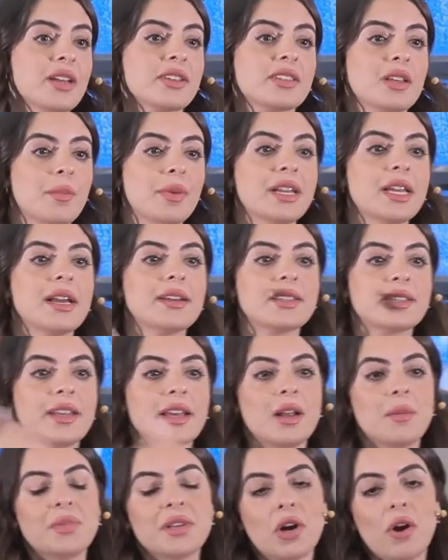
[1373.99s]
Somebody has
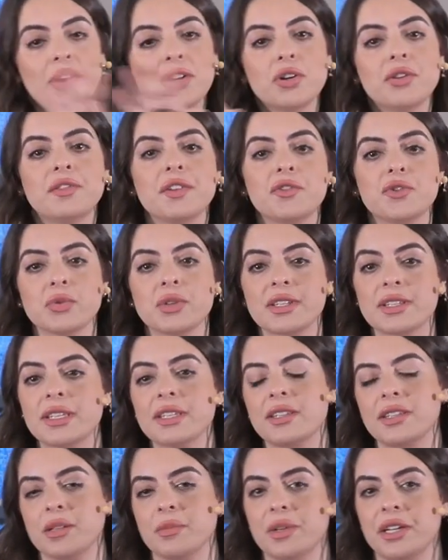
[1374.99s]
set up the audiovisual
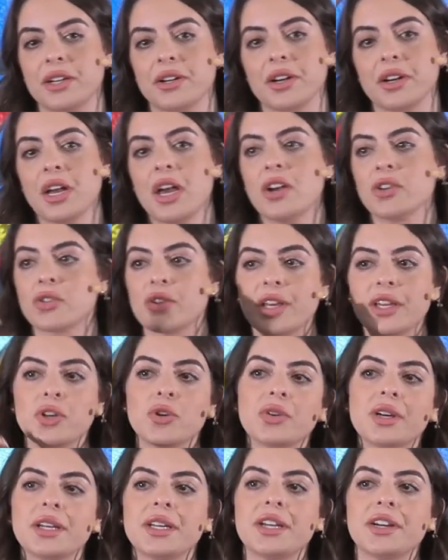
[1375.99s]
system here so that
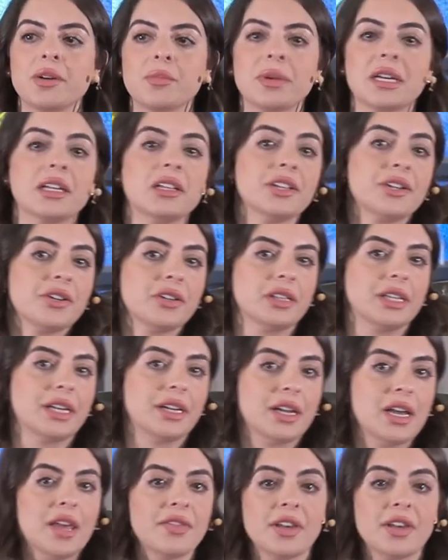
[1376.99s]
you can hear me clearly,